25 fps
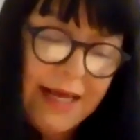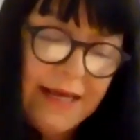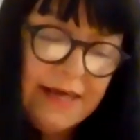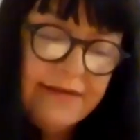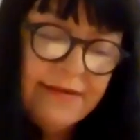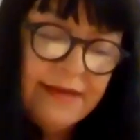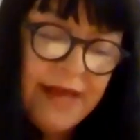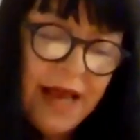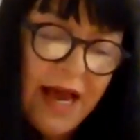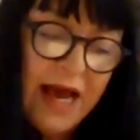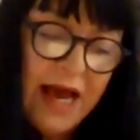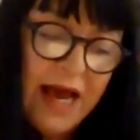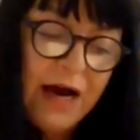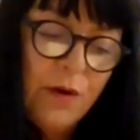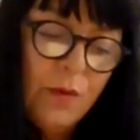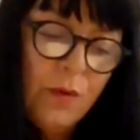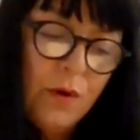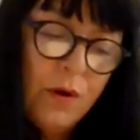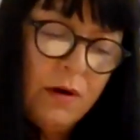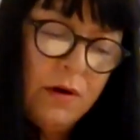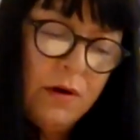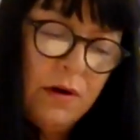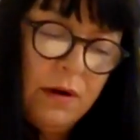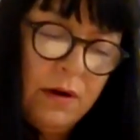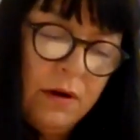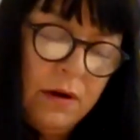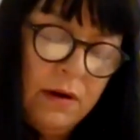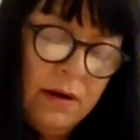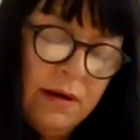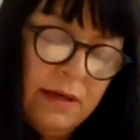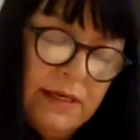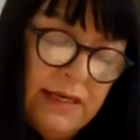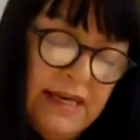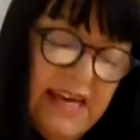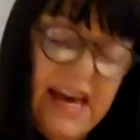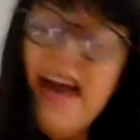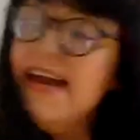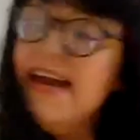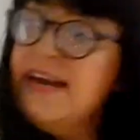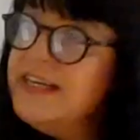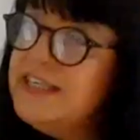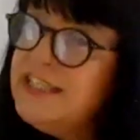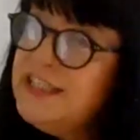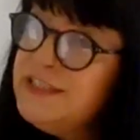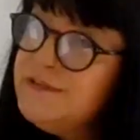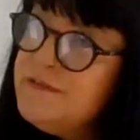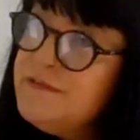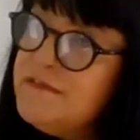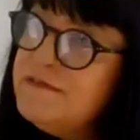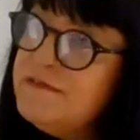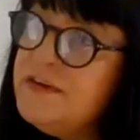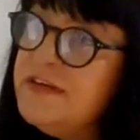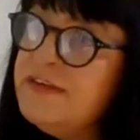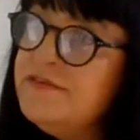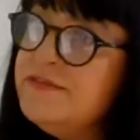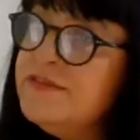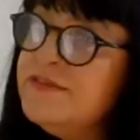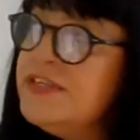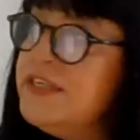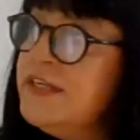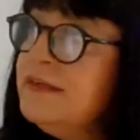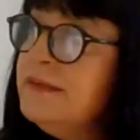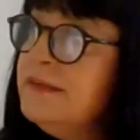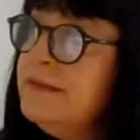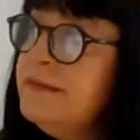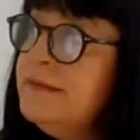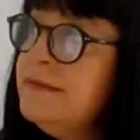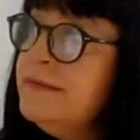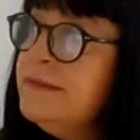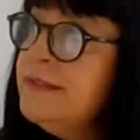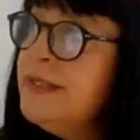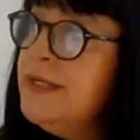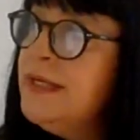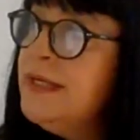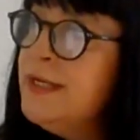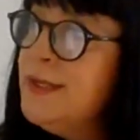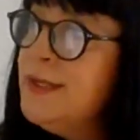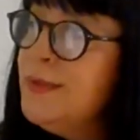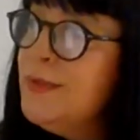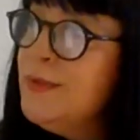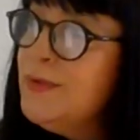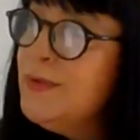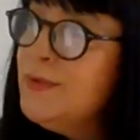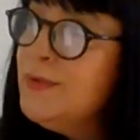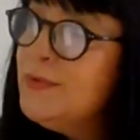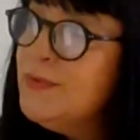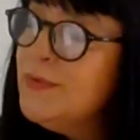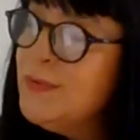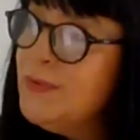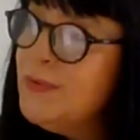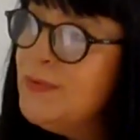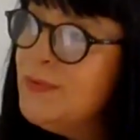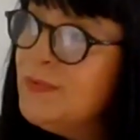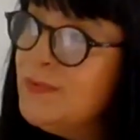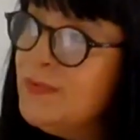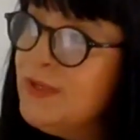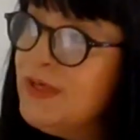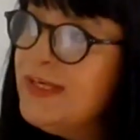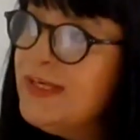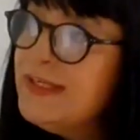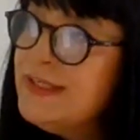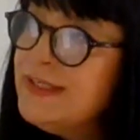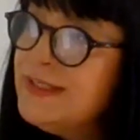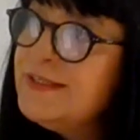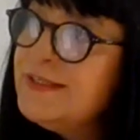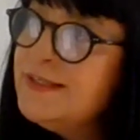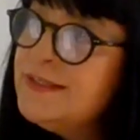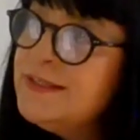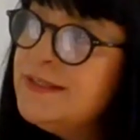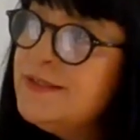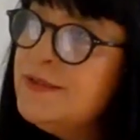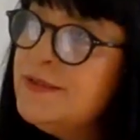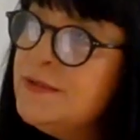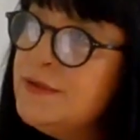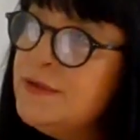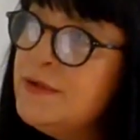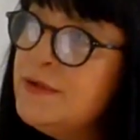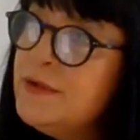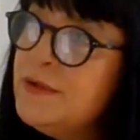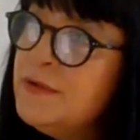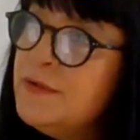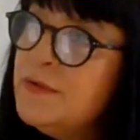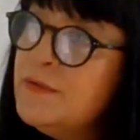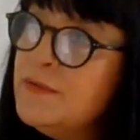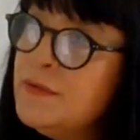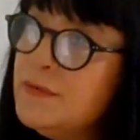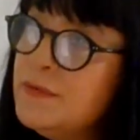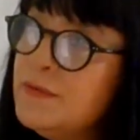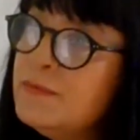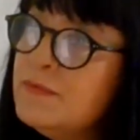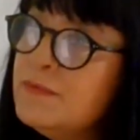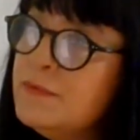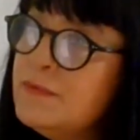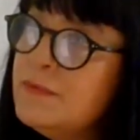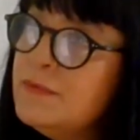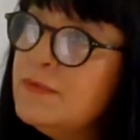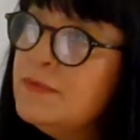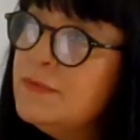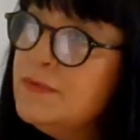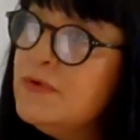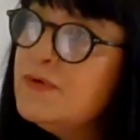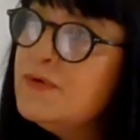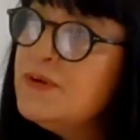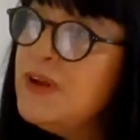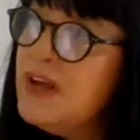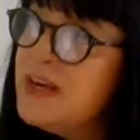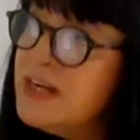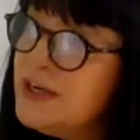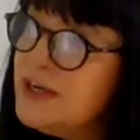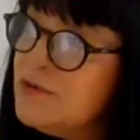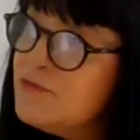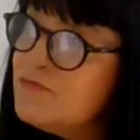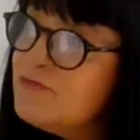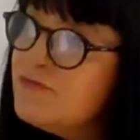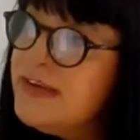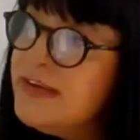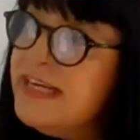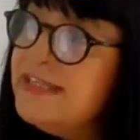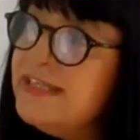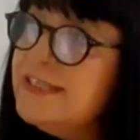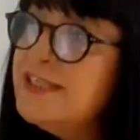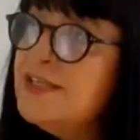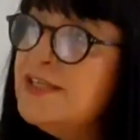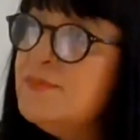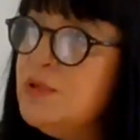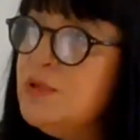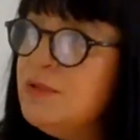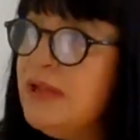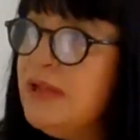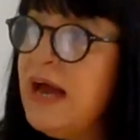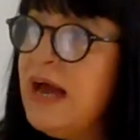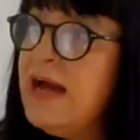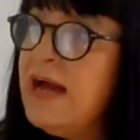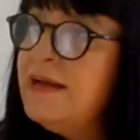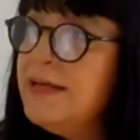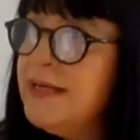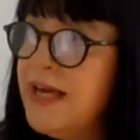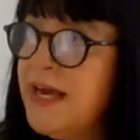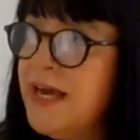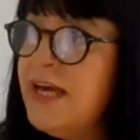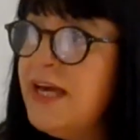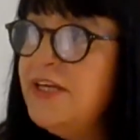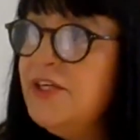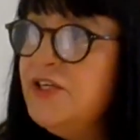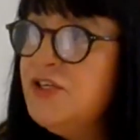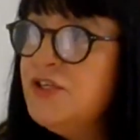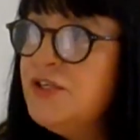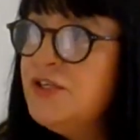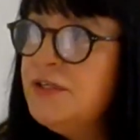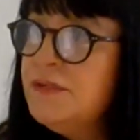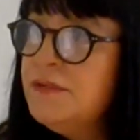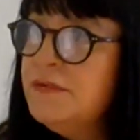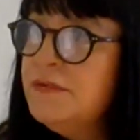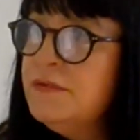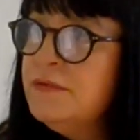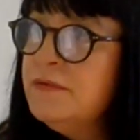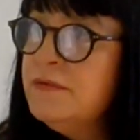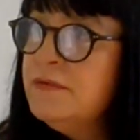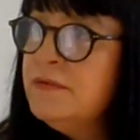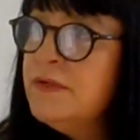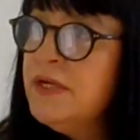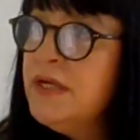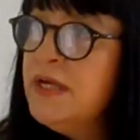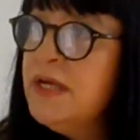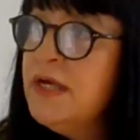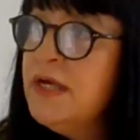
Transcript: in our case for funding, this looked like a reasonable allocation